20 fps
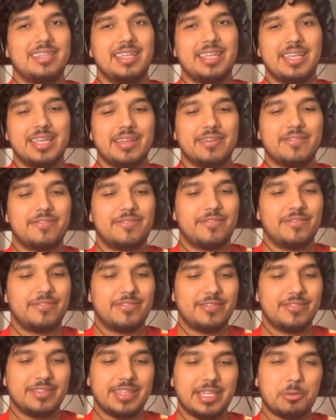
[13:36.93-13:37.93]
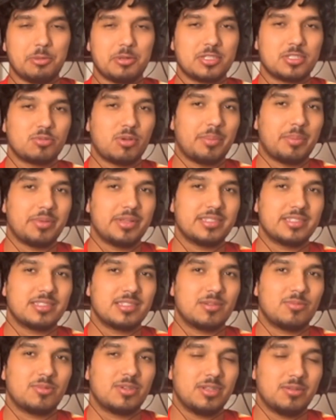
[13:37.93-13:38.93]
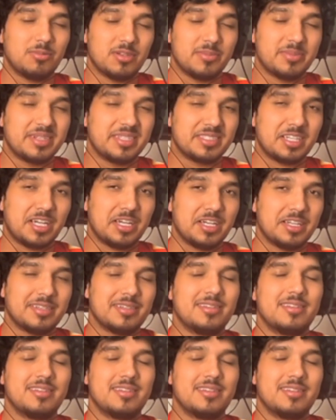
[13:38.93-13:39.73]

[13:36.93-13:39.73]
If they would have swapped places on one, it would have been a tie.